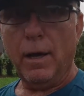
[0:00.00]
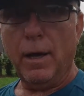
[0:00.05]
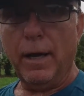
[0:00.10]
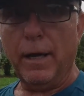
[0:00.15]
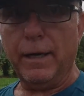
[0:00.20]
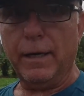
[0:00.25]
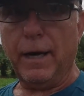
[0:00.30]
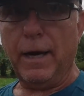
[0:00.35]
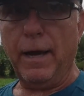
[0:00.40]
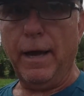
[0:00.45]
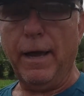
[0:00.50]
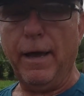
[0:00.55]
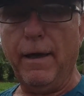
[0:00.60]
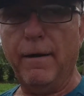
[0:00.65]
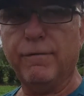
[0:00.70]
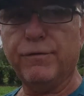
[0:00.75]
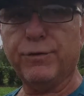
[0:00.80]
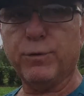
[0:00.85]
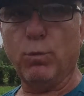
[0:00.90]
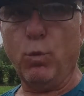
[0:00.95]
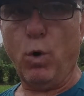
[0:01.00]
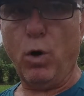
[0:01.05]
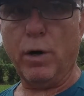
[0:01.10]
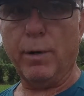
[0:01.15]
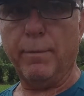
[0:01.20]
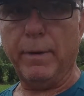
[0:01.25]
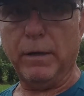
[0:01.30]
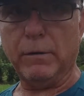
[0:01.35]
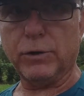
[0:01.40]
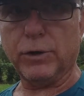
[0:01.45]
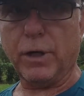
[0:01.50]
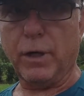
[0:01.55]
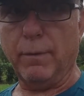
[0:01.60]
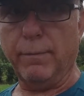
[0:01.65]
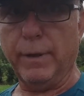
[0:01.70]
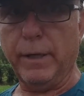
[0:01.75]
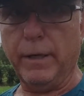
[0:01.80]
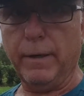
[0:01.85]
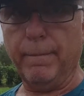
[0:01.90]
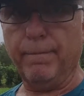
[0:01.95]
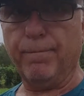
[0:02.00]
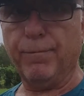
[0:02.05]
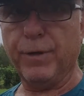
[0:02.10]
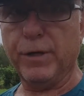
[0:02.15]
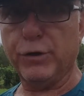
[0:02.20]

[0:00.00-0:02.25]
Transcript: and I have some watermelons coming in.